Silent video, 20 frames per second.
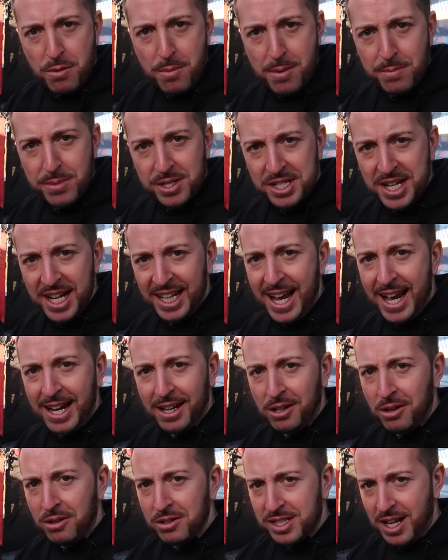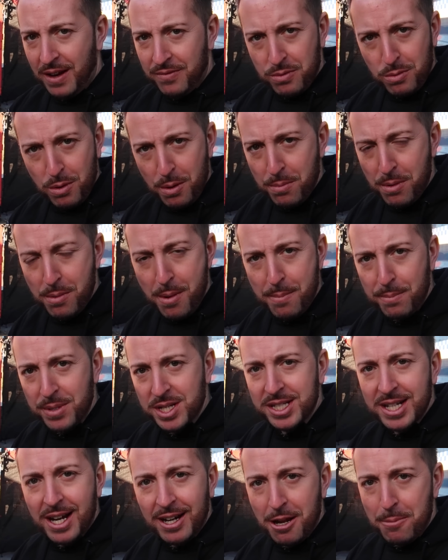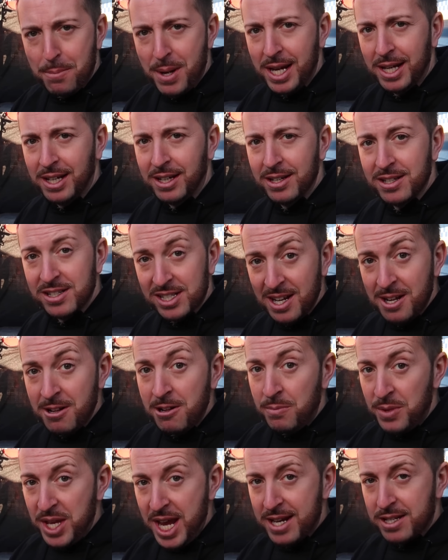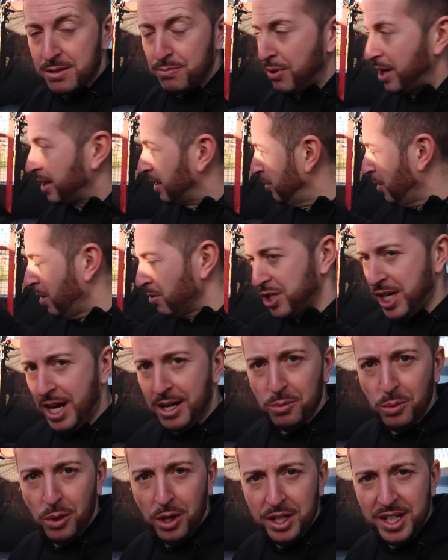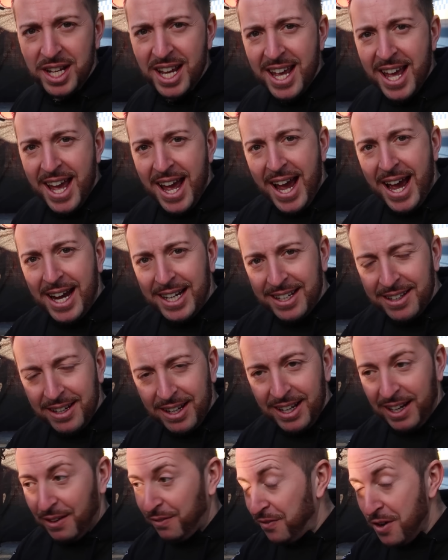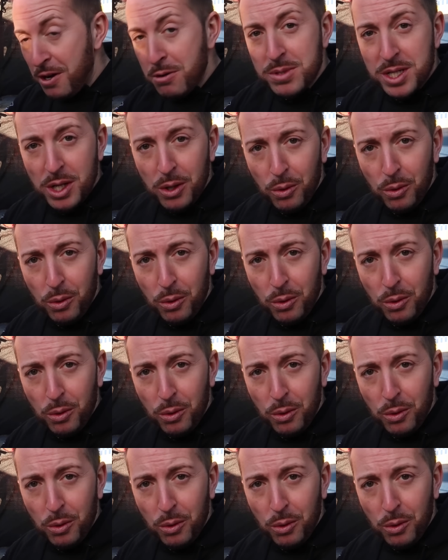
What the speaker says: remembers Nick Hancock's, everyone remembers Danny Baker's. Yes, Bradley Walsh had one, and he filmed it